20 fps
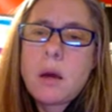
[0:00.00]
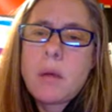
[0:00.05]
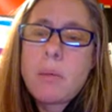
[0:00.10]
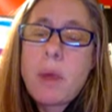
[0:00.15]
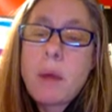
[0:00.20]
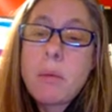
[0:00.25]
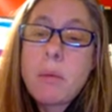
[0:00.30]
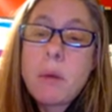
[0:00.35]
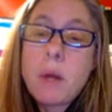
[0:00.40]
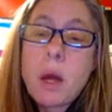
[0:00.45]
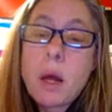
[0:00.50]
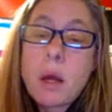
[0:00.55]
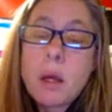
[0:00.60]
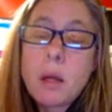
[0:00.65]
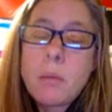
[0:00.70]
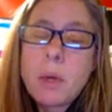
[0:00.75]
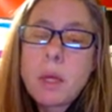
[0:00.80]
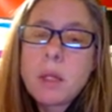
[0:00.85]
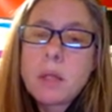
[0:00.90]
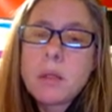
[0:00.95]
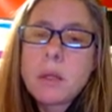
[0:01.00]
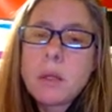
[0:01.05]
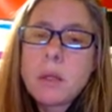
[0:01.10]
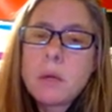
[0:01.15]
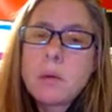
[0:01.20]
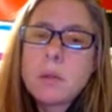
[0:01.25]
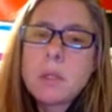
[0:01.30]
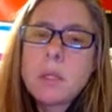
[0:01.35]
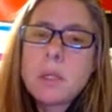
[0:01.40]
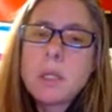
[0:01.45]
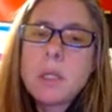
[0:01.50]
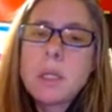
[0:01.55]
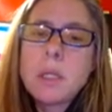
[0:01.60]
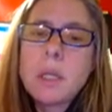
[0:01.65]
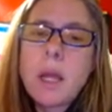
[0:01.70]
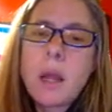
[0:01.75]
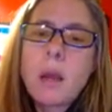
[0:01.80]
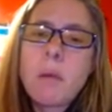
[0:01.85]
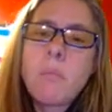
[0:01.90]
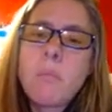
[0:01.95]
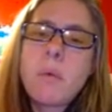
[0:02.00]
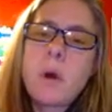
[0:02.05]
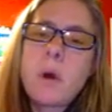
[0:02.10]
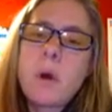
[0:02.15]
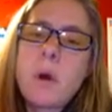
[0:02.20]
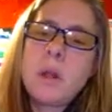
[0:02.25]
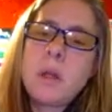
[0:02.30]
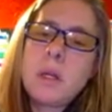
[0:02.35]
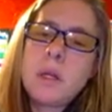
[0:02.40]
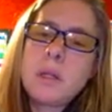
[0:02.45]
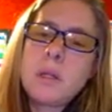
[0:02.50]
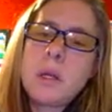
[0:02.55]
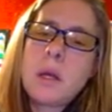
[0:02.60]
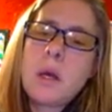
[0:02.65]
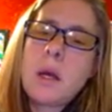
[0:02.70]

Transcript: paper documents and there was a stamp on these